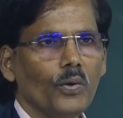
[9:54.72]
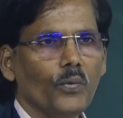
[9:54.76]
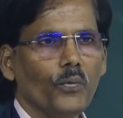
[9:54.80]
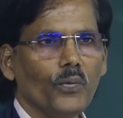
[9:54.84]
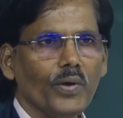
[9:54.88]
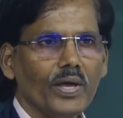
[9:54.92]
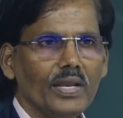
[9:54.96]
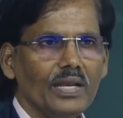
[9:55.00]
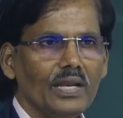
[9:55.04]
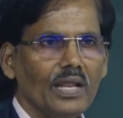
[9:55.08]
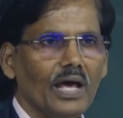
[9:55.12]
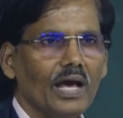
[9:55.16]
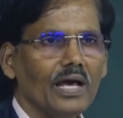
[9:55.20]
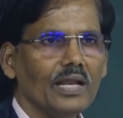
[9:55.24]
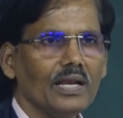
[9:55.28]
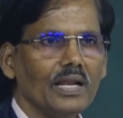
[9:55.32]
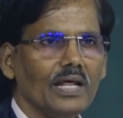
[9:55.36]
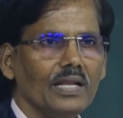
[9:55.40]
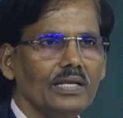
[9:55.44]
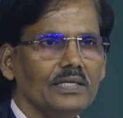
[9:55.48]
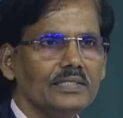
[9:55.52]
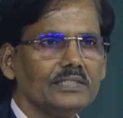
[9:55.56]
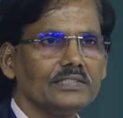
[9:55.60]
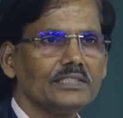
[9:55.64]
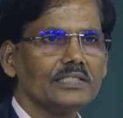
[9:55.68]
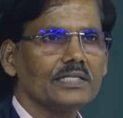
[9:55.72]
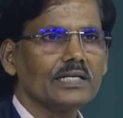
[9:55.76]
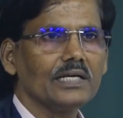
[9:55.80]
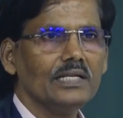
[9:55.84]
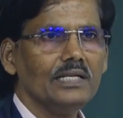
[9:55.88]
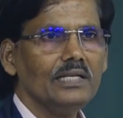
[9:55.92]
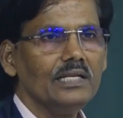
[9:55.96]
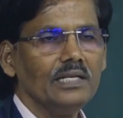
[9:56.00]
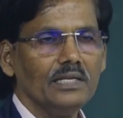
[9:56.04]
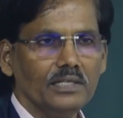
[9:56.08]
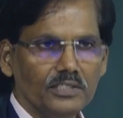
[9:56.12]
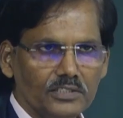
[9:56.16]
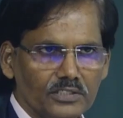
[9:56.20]
when
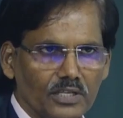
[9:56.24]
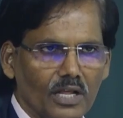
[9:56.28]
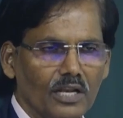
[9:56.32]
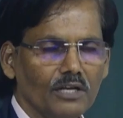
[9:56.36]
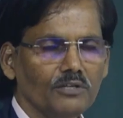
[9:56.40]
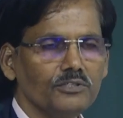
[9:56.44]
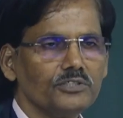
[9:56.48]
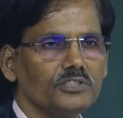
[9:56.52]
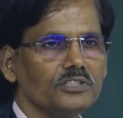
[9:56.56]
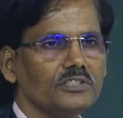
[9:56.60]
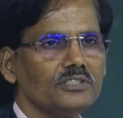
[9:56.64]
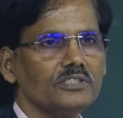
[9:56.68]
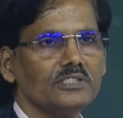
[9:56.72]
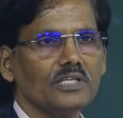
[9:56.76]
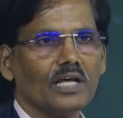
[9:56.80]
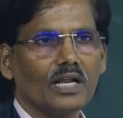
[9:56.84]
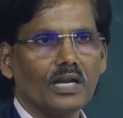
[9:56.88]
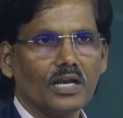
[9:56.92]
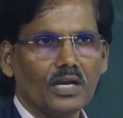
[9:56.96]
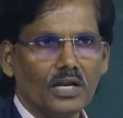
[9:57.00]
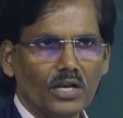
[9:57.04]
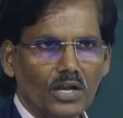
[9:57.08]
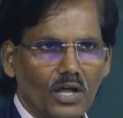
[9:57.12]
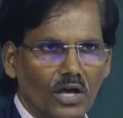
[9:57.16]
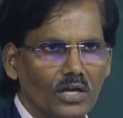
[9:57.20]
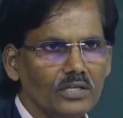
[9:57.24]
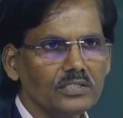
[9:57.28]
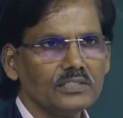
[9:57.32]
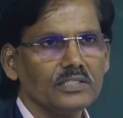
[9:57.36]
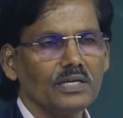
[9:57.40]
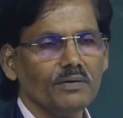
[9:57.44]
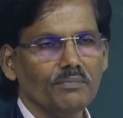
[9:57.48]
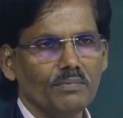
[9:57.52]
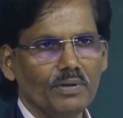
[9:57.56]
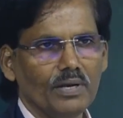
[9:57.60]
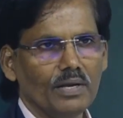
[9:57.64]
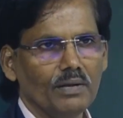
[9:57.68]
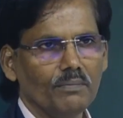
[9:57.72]
analytical solutions are not
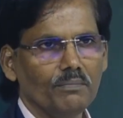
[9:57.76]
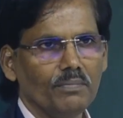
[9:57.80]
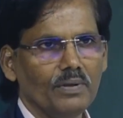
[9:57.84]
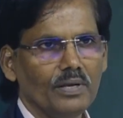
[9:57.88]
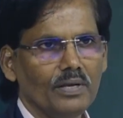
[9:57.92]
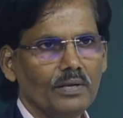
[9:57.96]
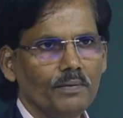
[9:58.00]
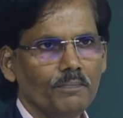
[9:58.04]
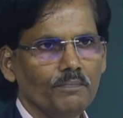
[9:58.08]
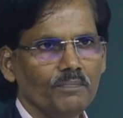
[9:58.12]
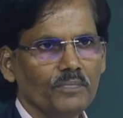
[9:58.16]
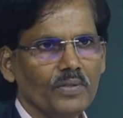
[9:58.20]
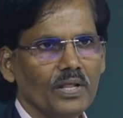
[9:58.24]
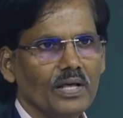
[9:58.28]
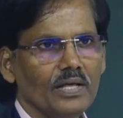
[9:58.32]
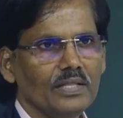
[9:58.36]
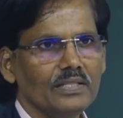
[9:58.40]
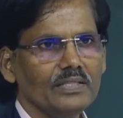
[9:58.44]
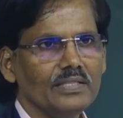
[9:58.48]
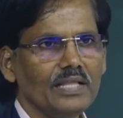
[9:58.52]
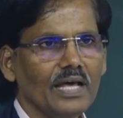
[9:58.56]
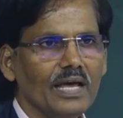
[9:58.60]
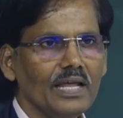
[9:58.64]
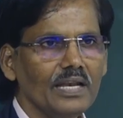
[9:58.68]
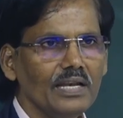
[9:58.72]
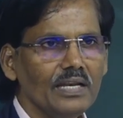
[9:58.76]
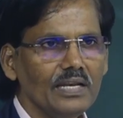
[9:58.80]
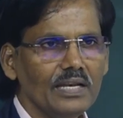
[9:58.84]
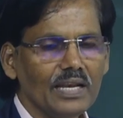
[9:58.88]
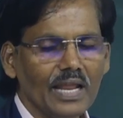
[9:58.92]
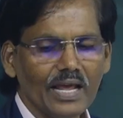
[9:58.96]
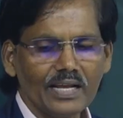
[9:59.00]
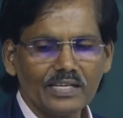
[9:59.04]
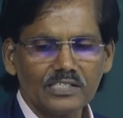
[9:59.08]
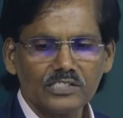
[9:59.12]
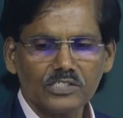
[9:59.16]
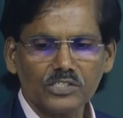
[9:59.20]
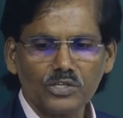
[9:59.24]
available, then
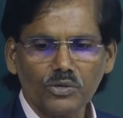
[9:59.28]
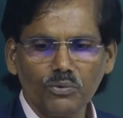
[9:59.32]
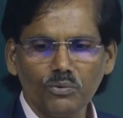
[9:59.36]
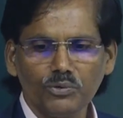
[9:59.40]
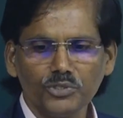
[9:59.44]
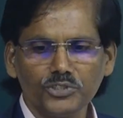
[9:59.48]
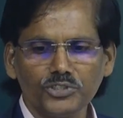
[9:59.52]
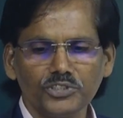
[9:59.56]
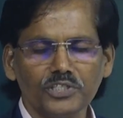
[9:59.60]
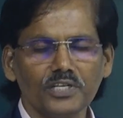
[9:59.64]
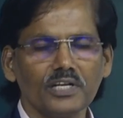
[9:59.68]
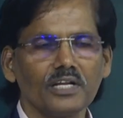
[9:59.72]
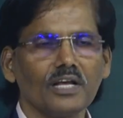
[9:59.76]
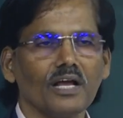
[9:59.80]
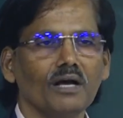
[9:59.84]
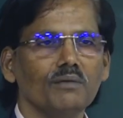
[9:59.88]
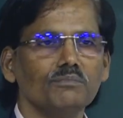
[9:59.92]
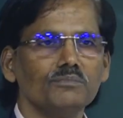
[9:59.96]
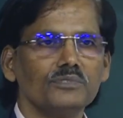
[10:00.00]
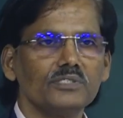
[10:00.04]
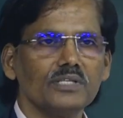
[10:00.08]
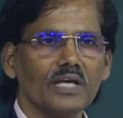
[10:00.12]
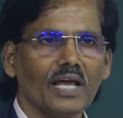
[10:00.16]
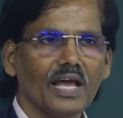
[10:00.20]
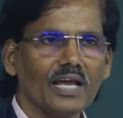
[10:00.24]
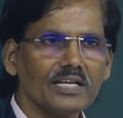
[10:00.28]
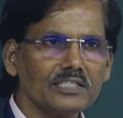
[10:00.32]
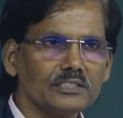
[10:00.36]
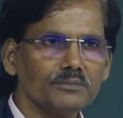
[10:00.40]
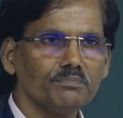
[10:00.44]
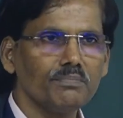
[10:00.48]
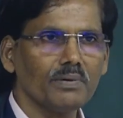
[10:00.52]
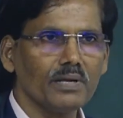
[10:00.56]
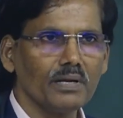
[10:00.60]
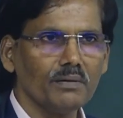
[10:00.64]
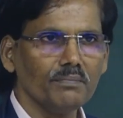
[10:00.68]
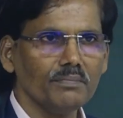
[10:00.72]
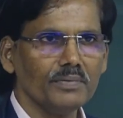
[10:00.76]
next question comes
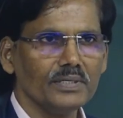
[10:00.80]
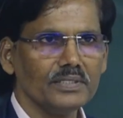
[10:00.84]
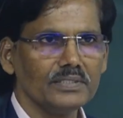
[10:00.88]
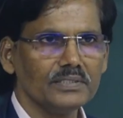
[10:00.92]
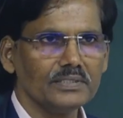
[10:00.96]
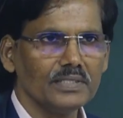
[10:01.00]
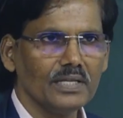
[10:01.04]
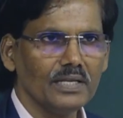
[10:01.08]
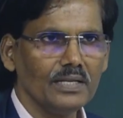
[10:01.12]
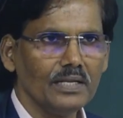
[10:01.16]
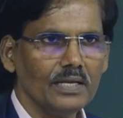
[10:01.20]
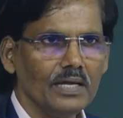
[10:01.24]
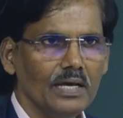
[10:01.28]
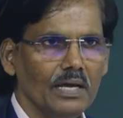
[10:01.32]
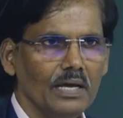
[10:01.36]
experimental.